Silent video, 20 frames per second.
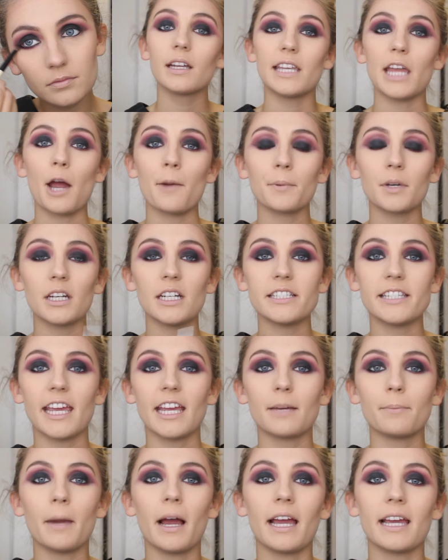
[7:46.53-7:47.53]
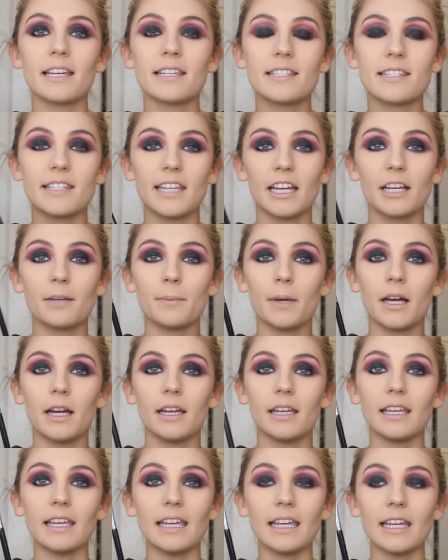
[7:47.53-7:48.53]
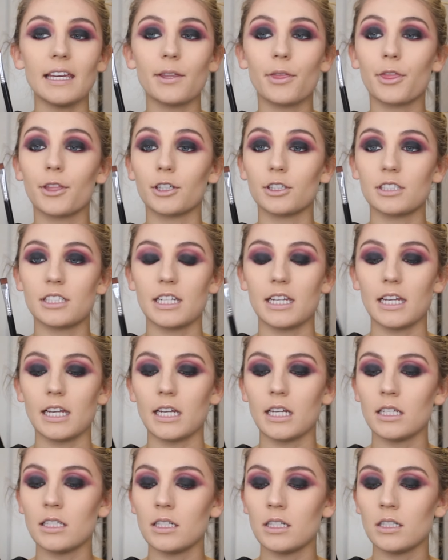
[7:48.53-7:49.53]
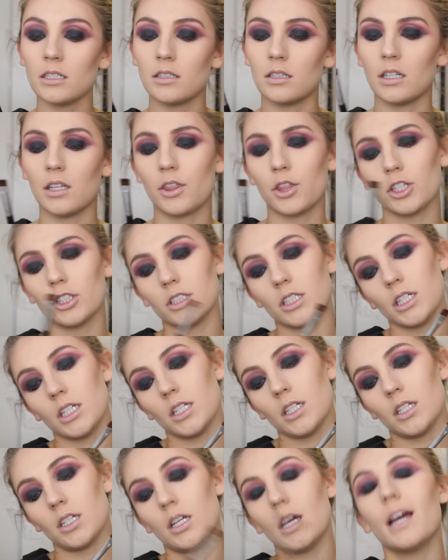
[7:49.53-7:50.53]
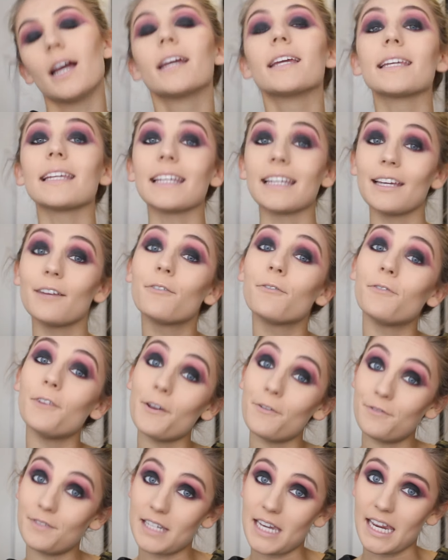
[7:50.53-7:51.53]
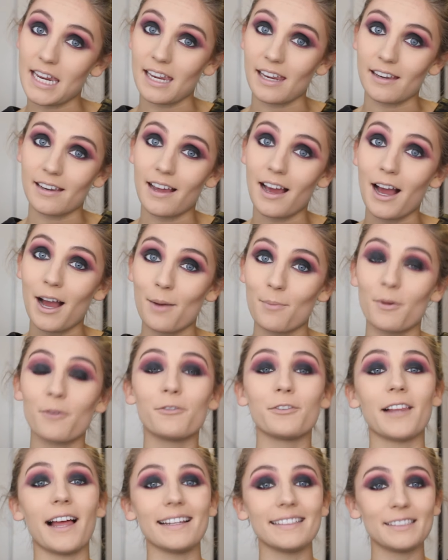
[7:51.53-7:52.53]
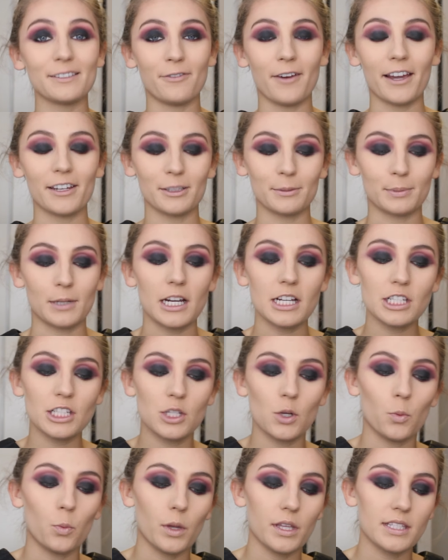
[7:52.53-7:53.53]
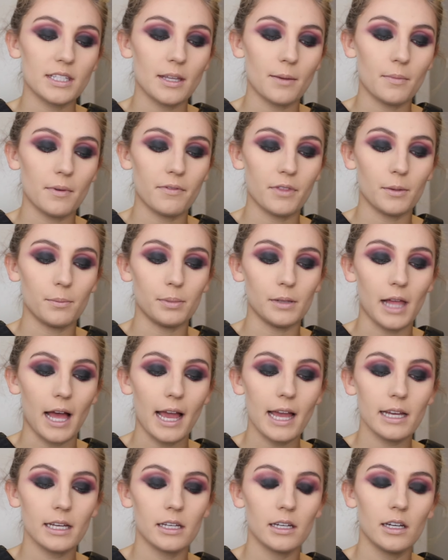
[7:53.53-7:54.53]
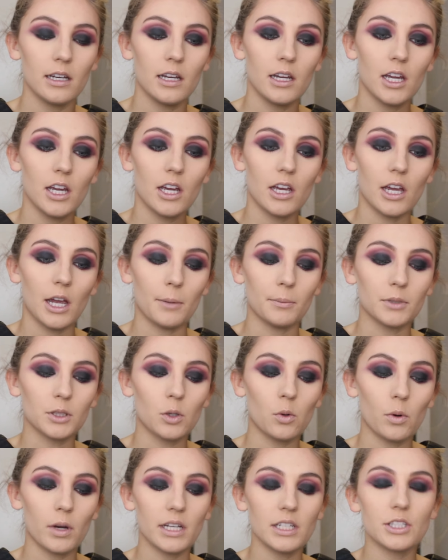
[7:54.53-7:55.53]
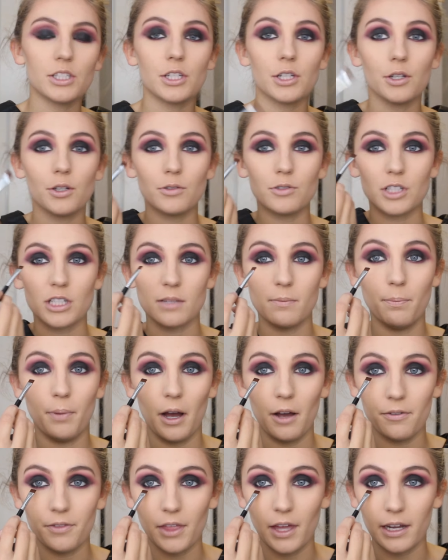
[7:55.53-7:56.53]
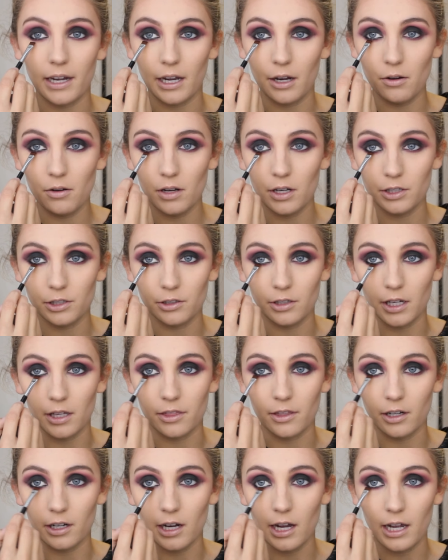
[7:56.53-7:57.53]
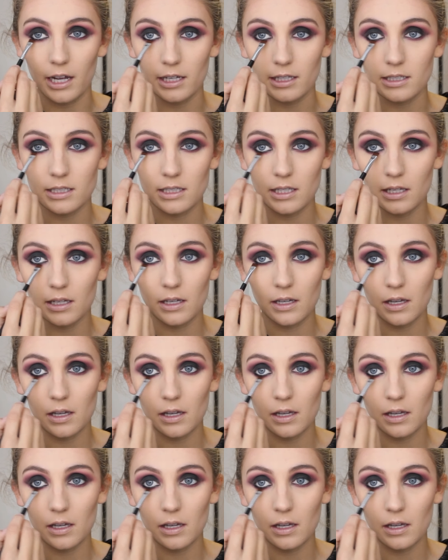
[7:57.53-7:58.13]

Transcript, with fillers: Now I'm going to take my Sigma E13, E13? E15 um, flat definer brush with some of the black and we're going to just buff that out underneath our eyes.